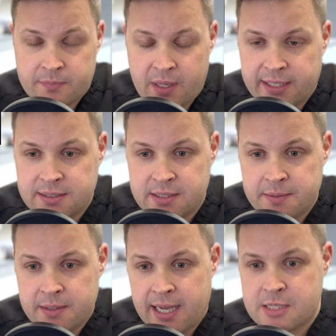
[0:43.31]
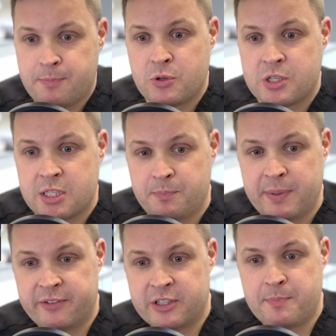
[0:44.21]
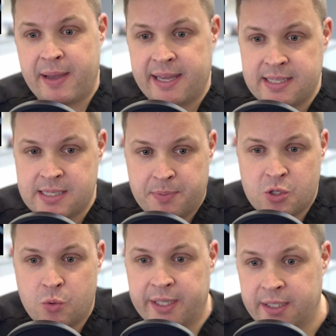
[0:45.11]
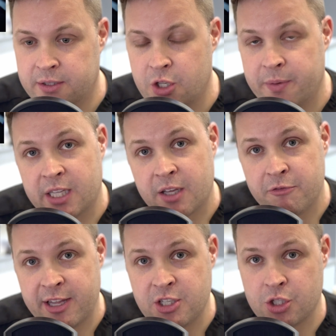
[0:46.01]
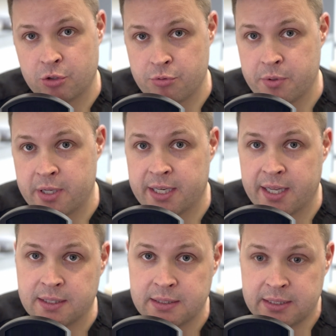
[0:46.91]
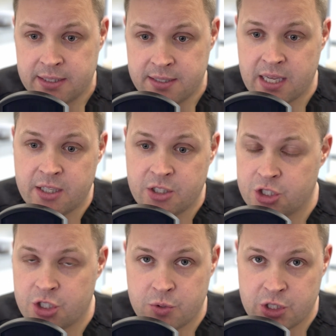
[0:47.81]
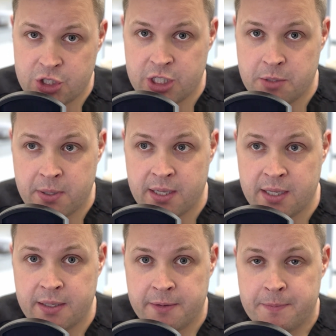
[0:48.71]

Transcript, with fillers: And I suppose there's a bit of a debate between doing a conventional root canal, say just using GP,